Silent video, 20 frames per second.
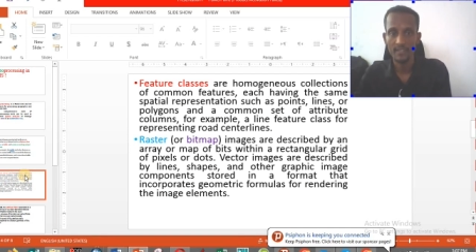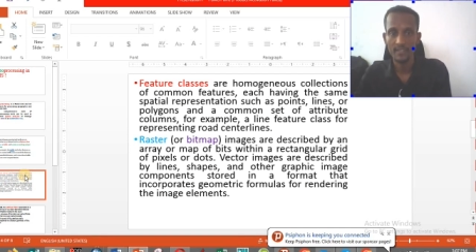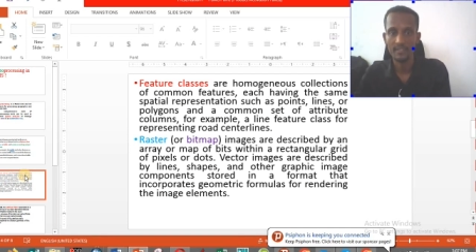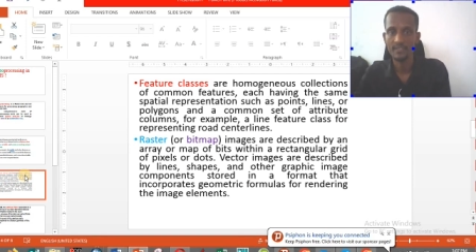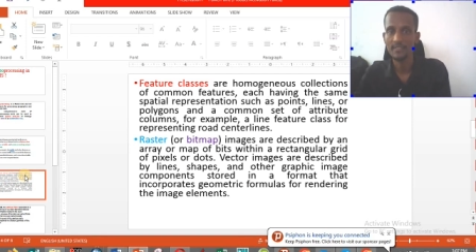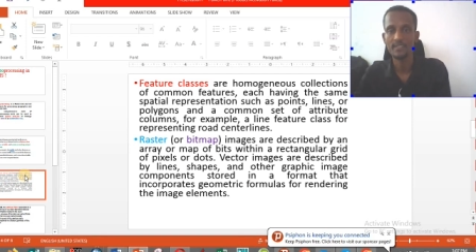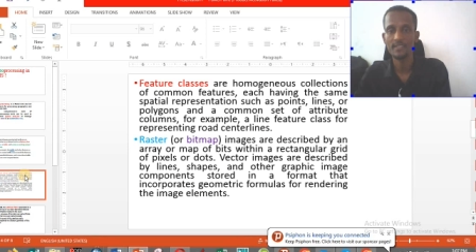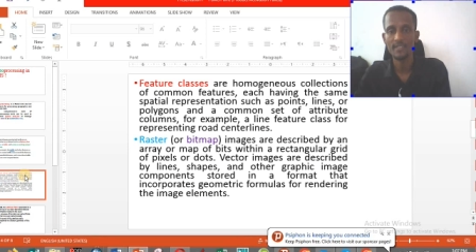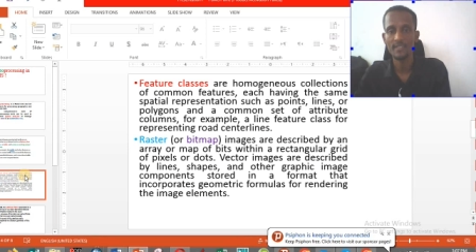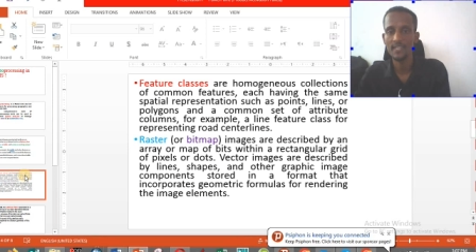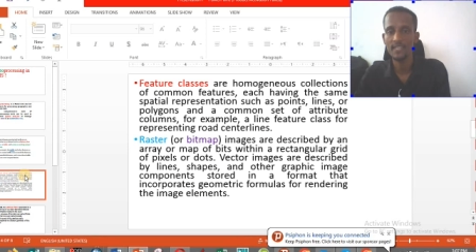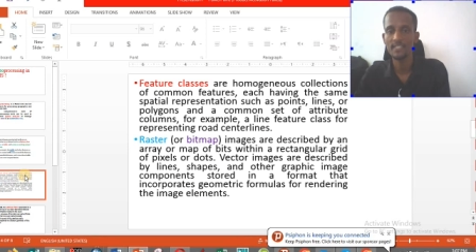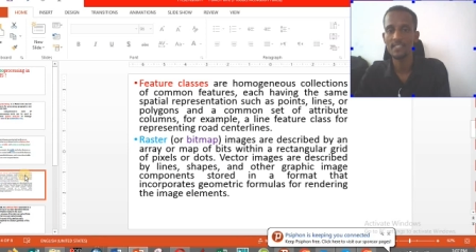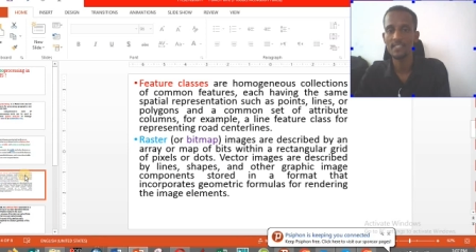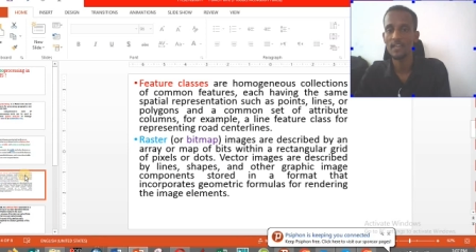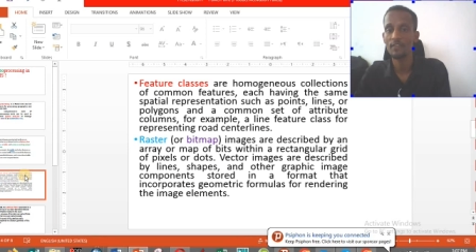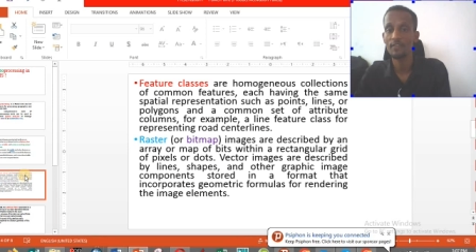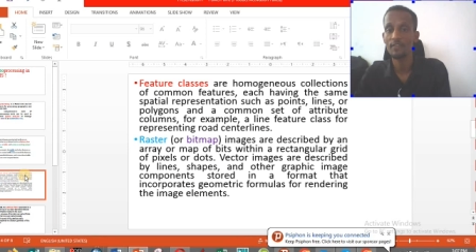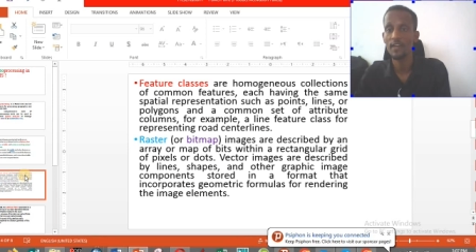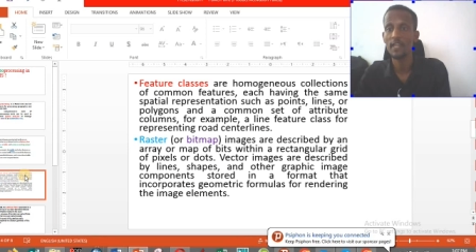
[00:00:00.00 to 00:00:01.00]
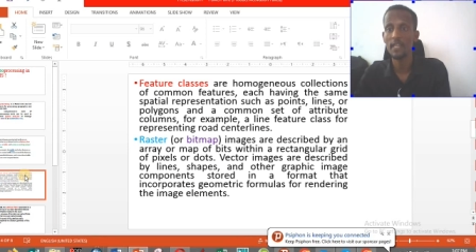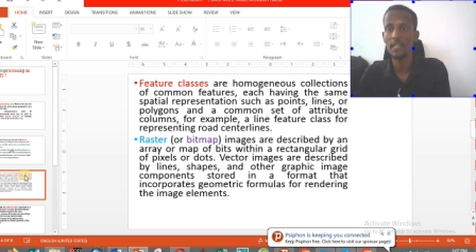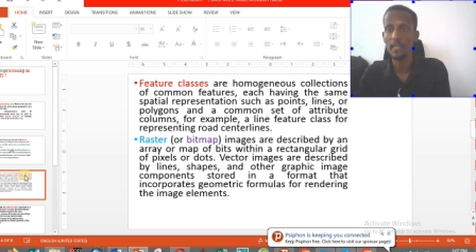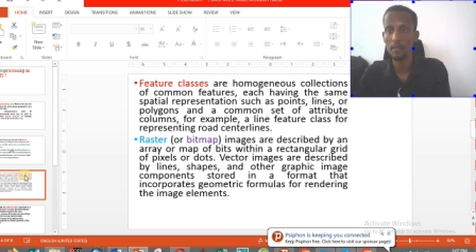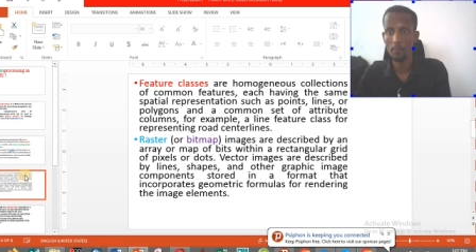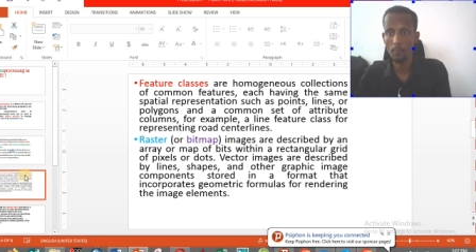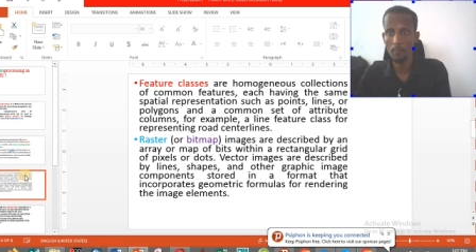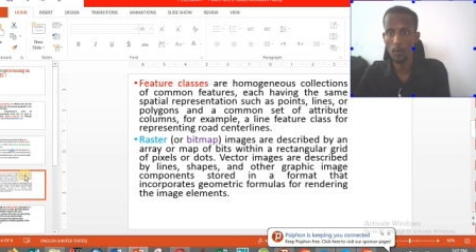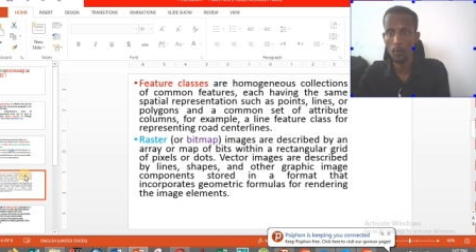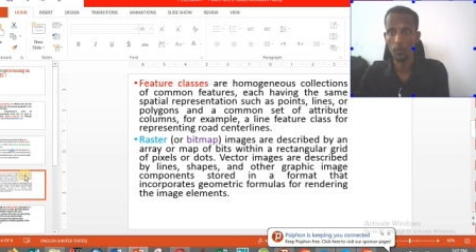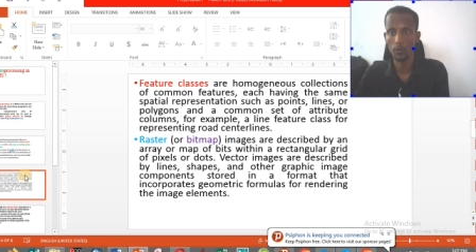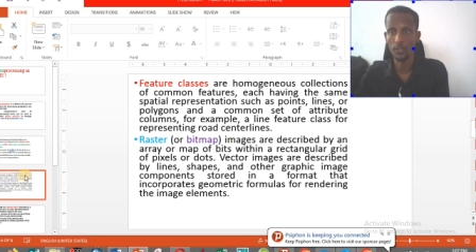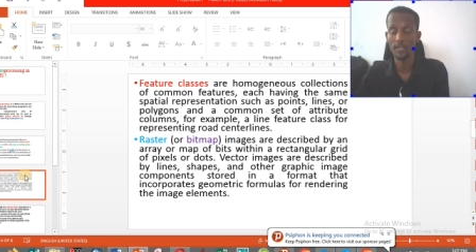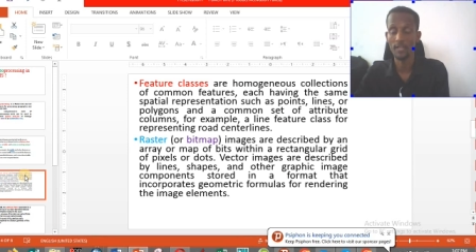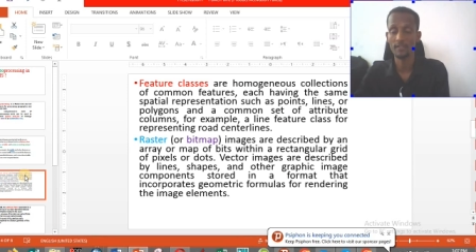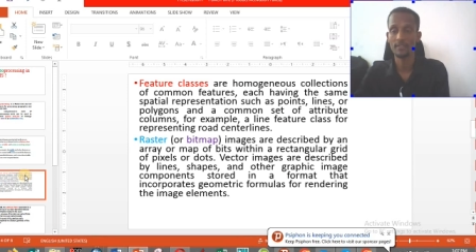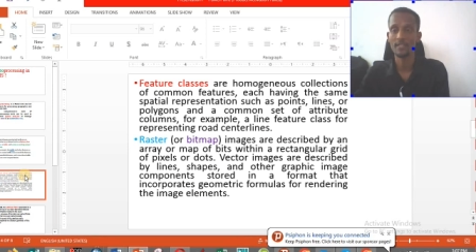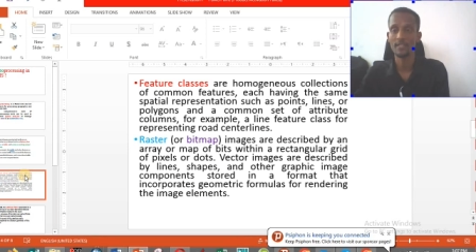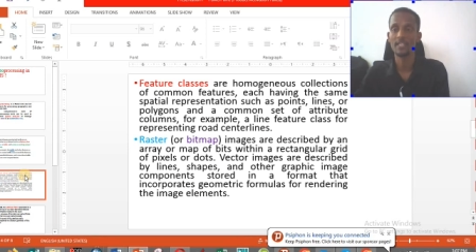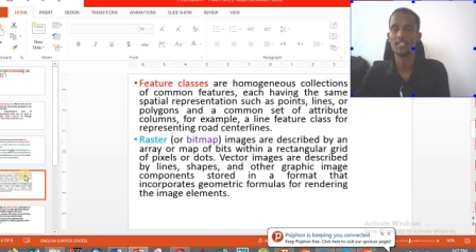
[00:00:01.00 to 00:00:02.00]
These things are very important,